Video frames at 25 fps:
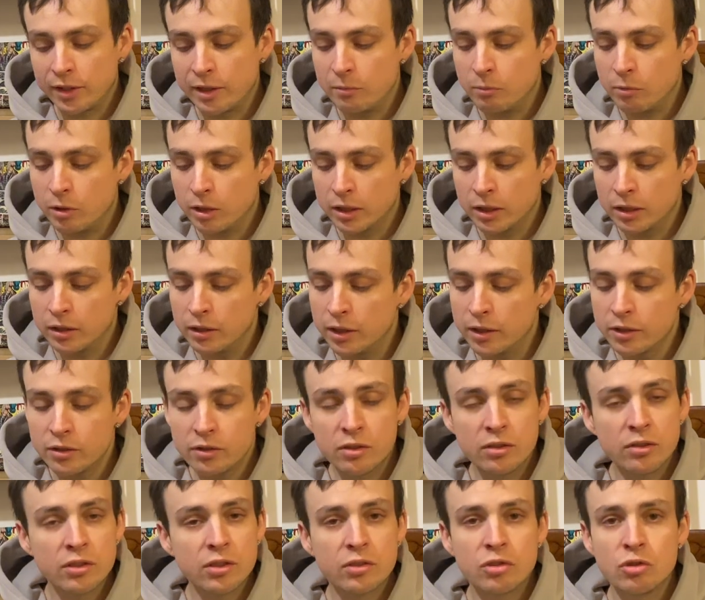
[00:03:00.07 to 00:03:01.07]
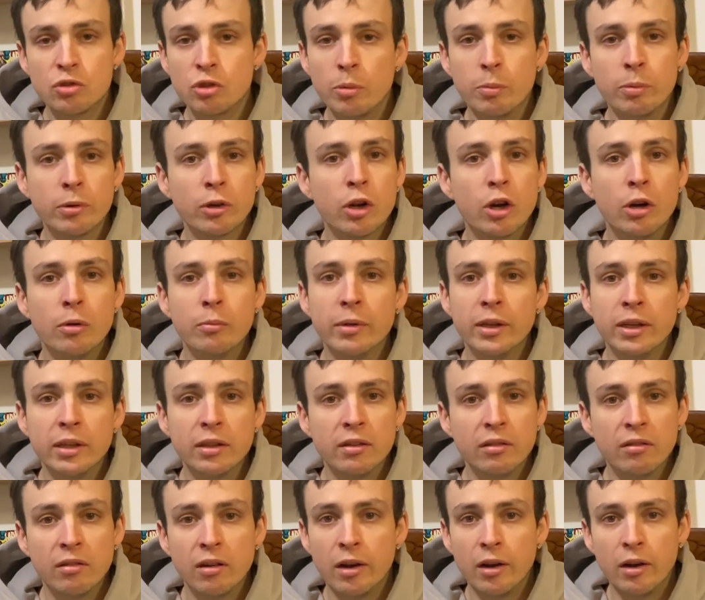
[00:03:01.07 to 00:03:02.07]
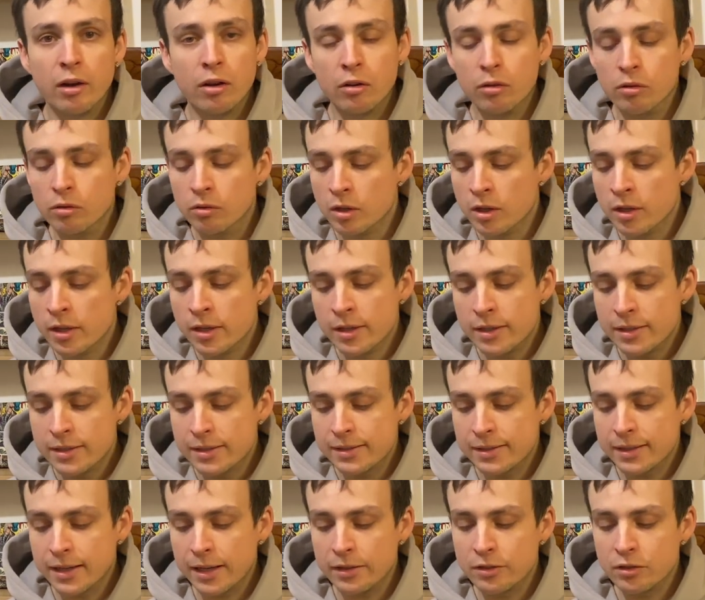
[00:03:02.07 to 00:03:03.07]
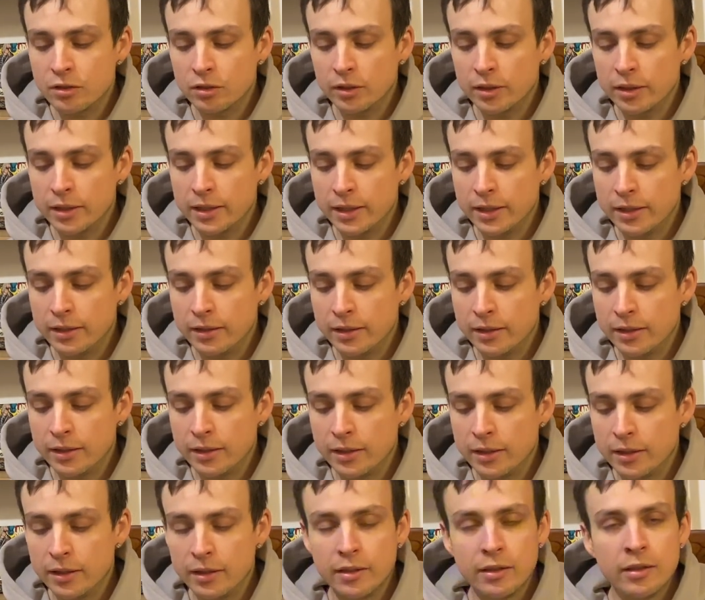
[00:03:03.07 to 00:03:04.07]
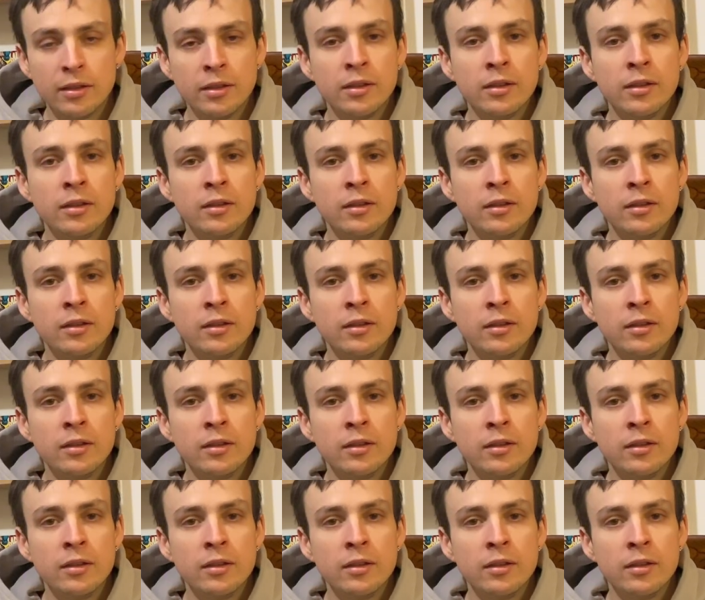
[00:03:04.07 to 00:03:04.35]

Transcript: in my collection, just drop a comment and I'll schedule it in the